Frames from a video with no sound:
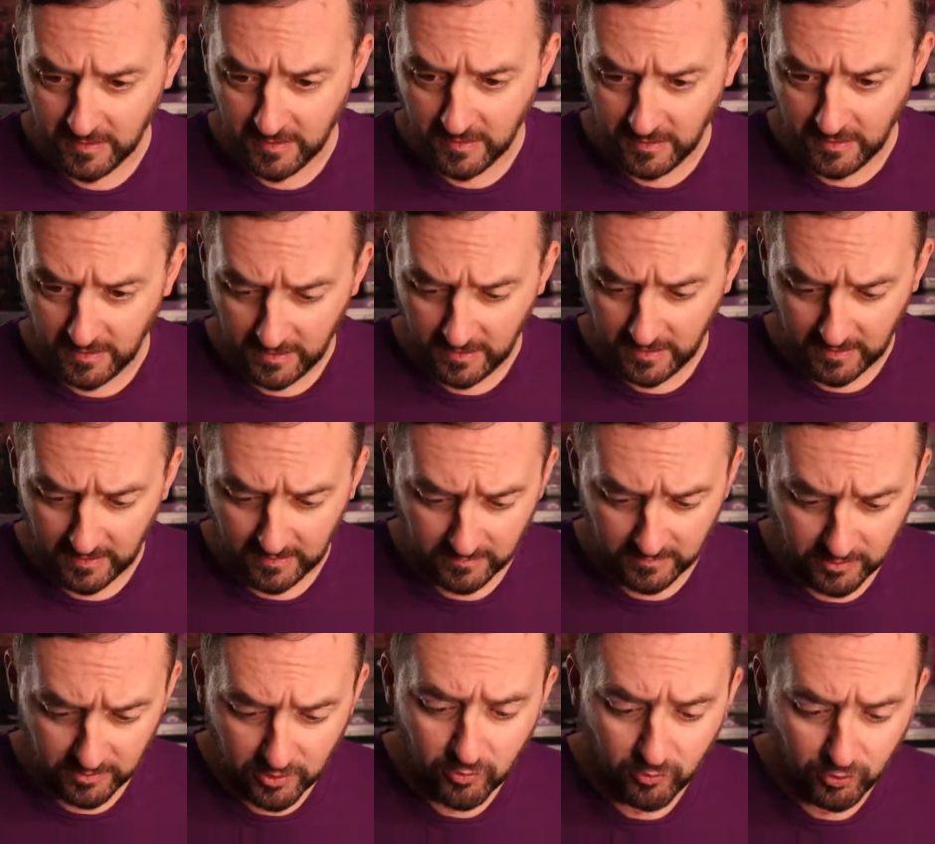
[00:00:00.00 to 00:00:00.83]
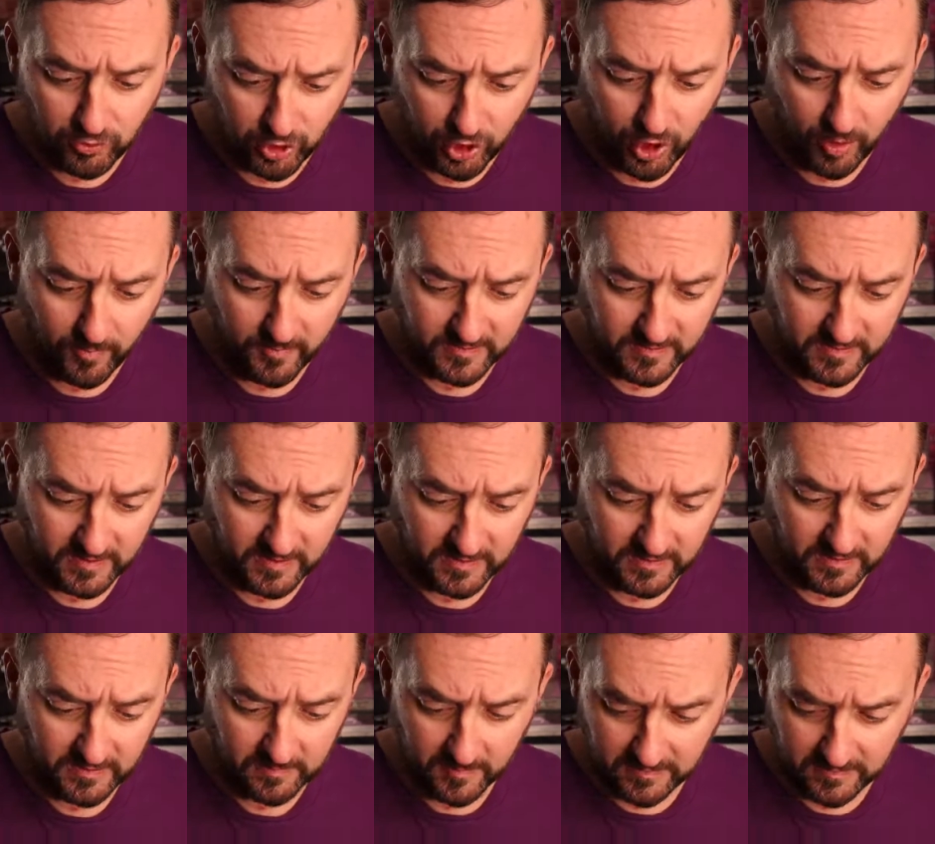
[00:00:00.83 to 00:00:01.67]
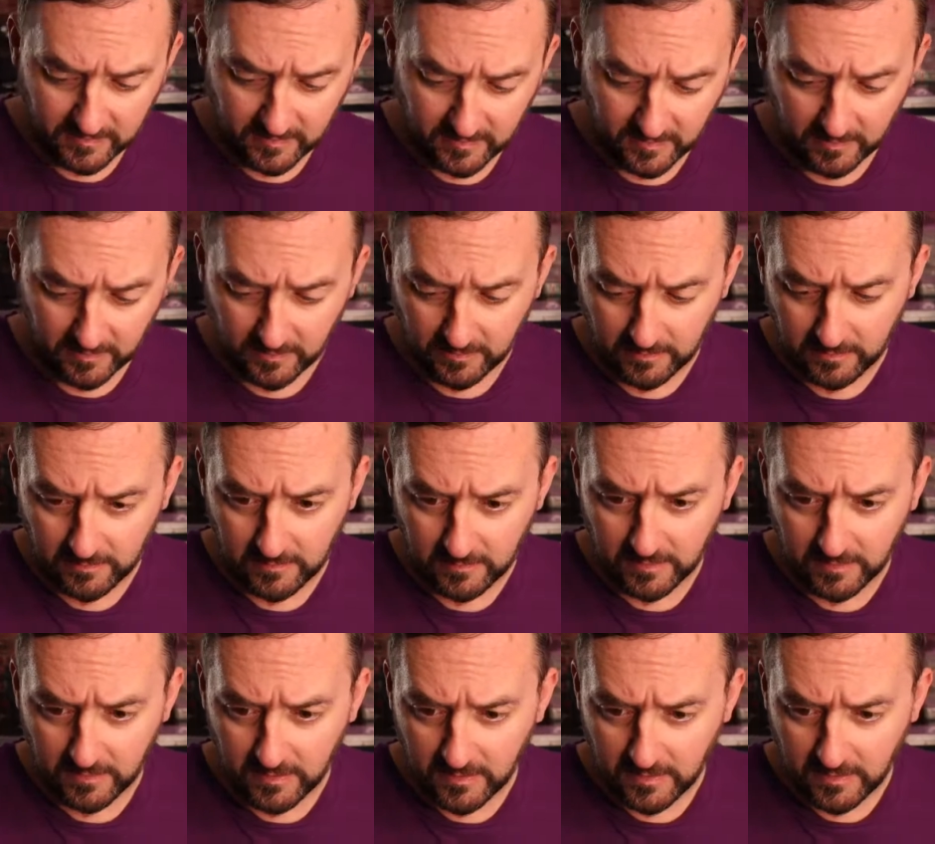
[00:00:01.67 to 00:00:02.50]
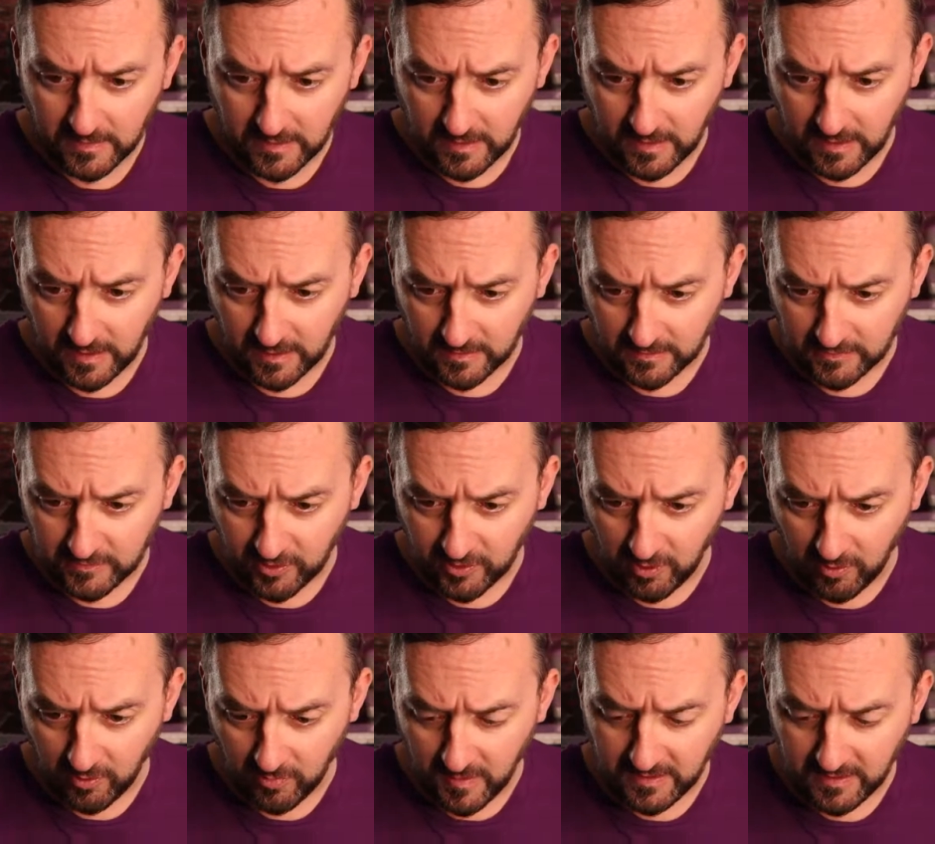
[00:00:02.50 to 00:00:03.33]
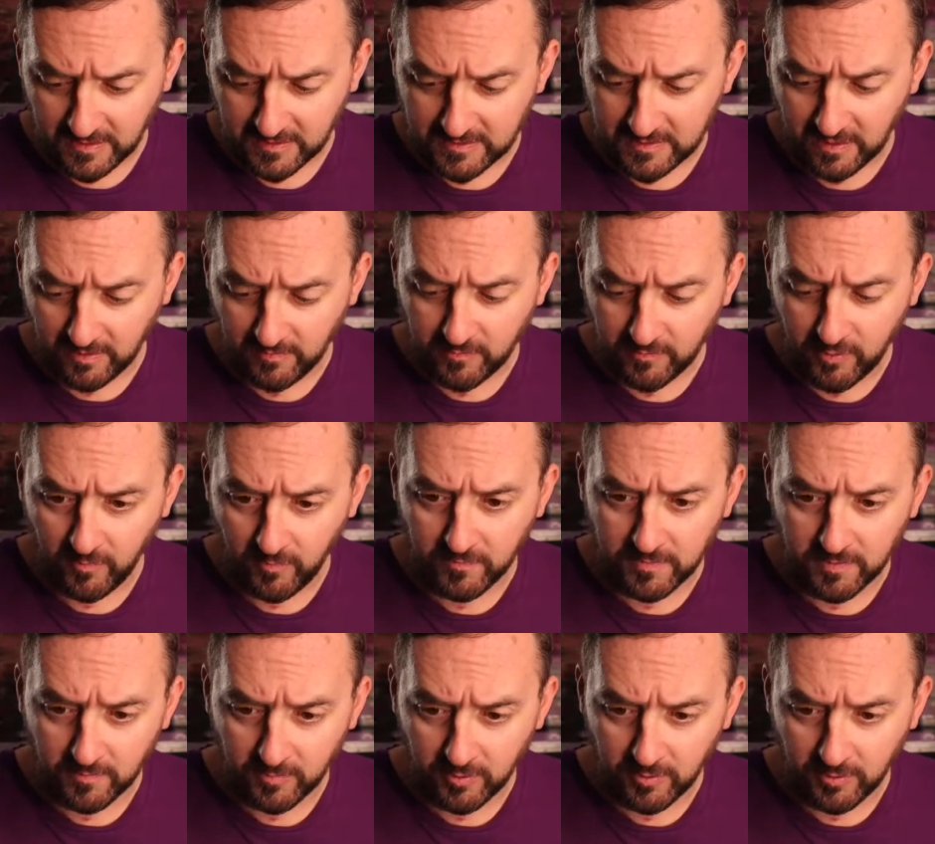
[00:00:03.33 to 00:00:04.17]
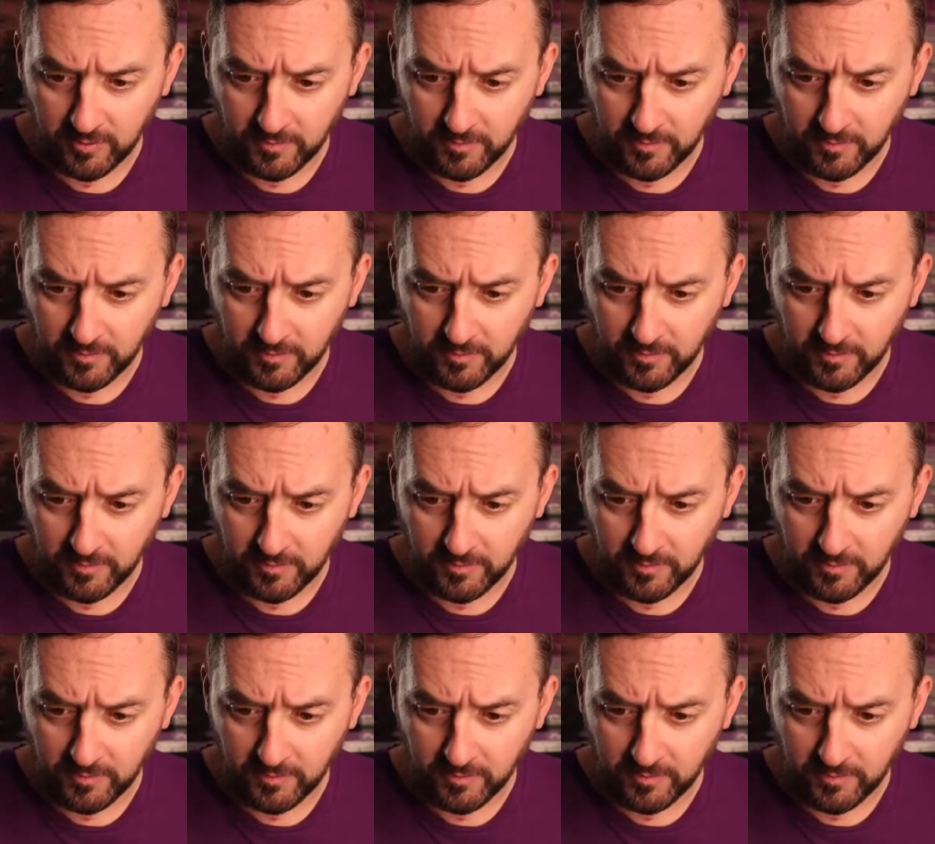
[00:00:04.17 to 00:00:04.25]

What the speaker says: Use your common sense, basically. So make yourself comfortable,